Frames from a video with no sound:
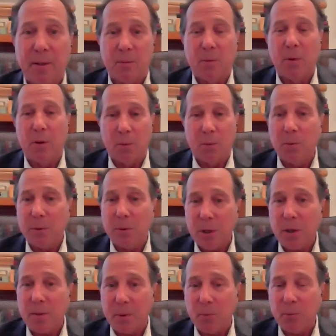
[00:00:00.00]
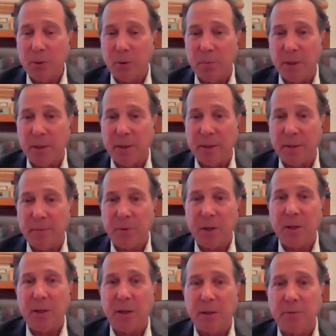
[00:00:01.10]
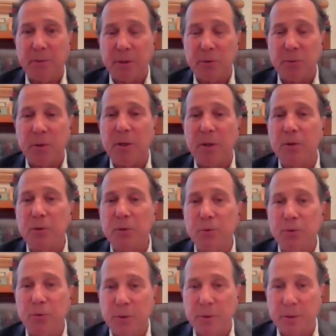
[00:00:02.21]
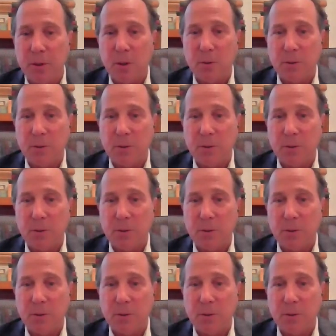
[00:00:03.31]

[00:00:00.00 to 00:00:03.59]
Mm-hmm. Well, when we're talking about real money in a country that's running a $2 trillion